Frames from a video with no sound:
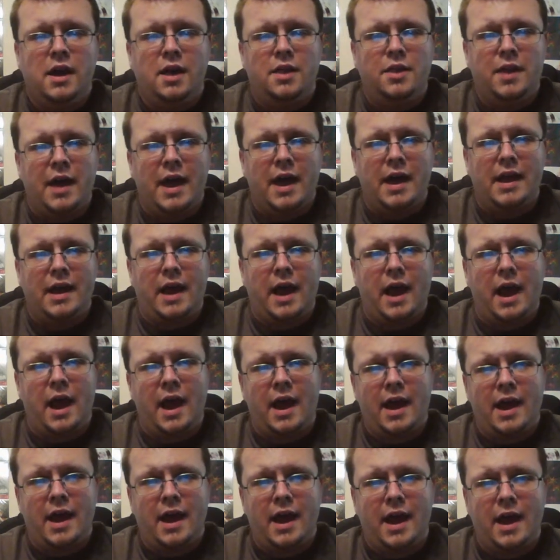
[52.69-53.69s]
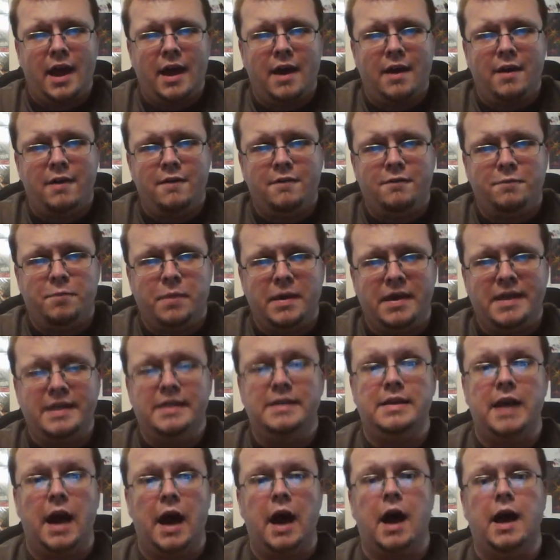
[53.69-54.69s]
that I have
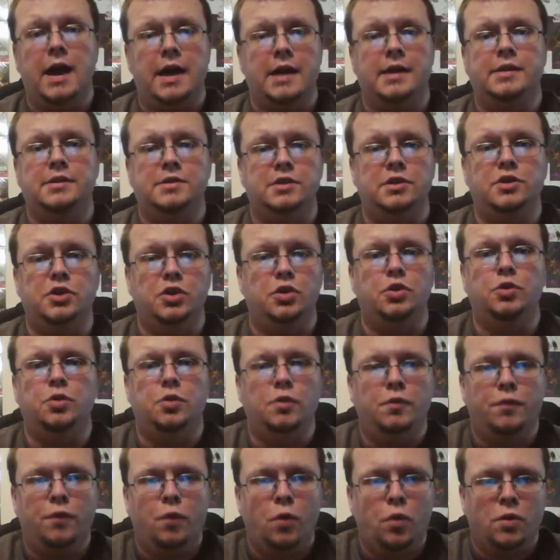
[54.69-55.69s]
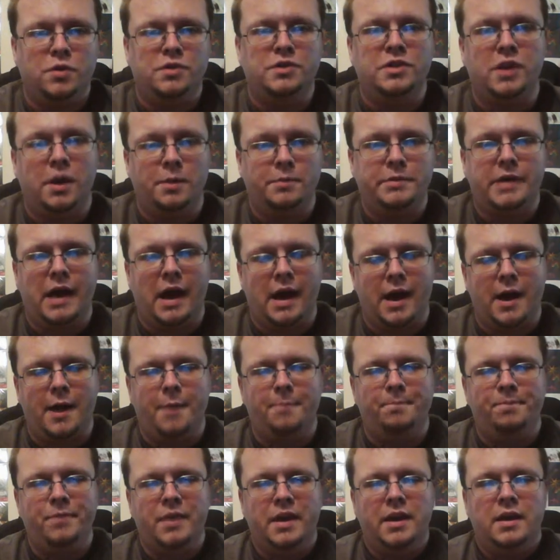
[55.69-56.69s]
been dying to do for some
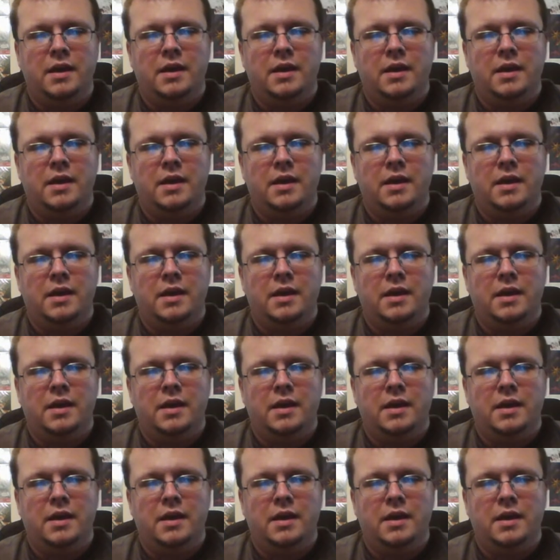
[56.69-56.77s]
time.